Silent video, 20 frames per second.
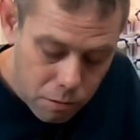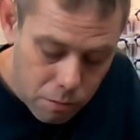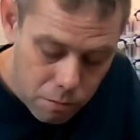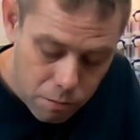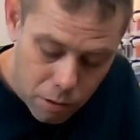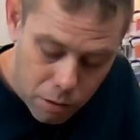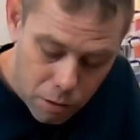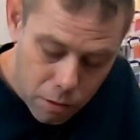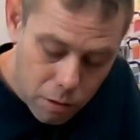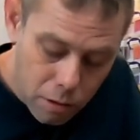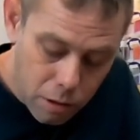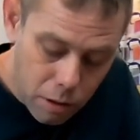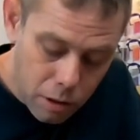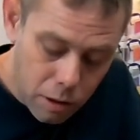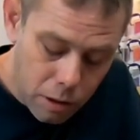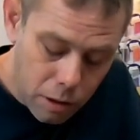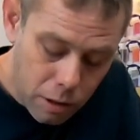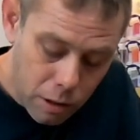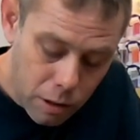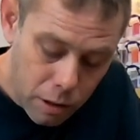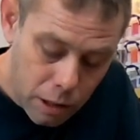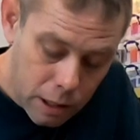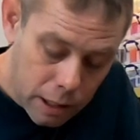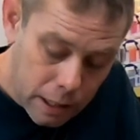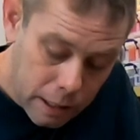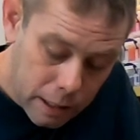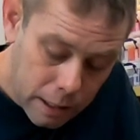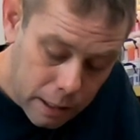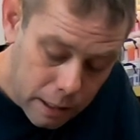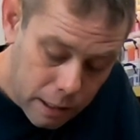But
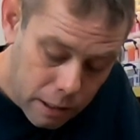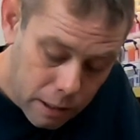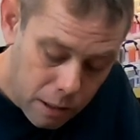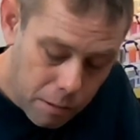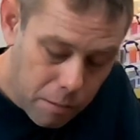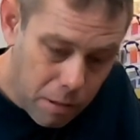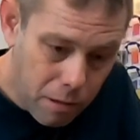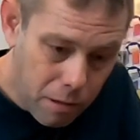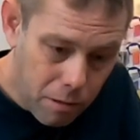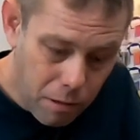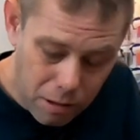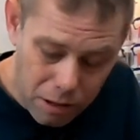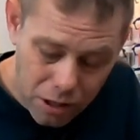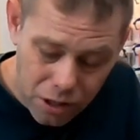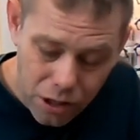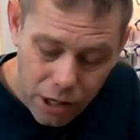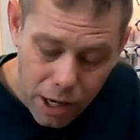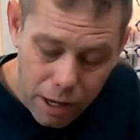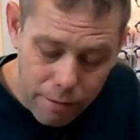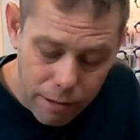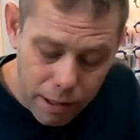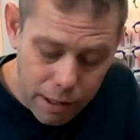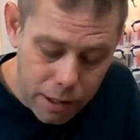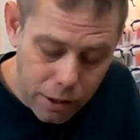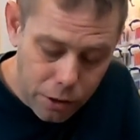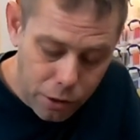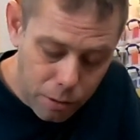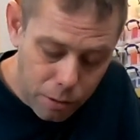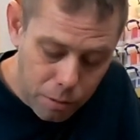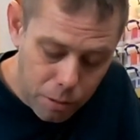a bit, well, it's a shame really. They
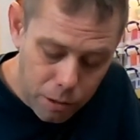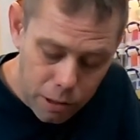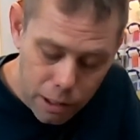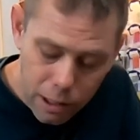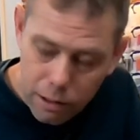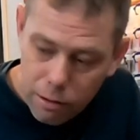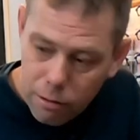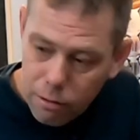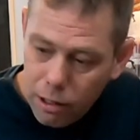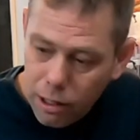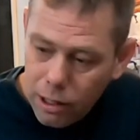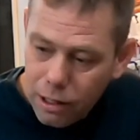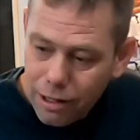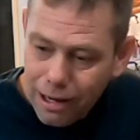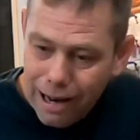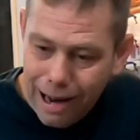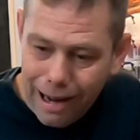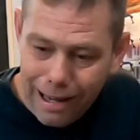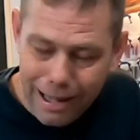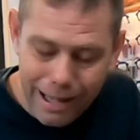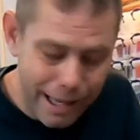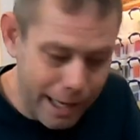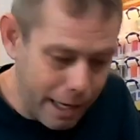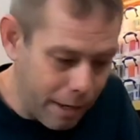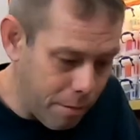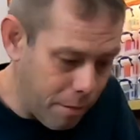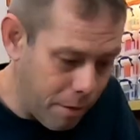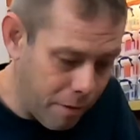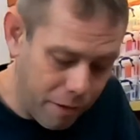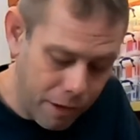should have put a little Allen key
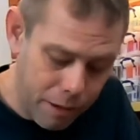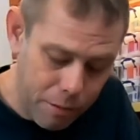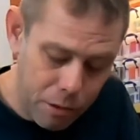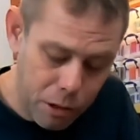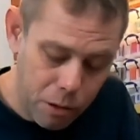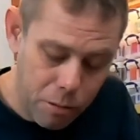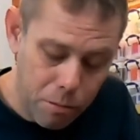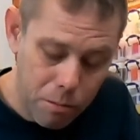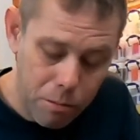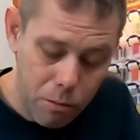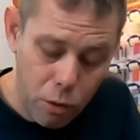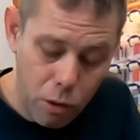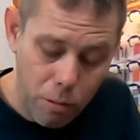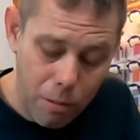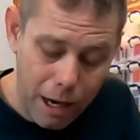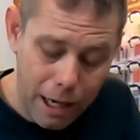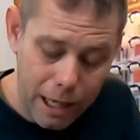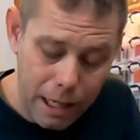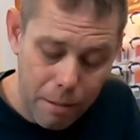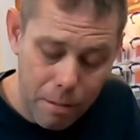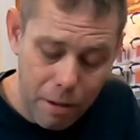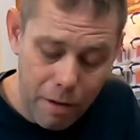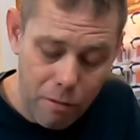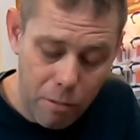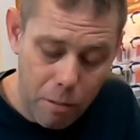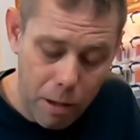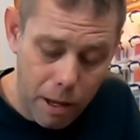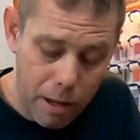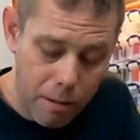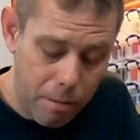in with it, which would have made it a bit of a better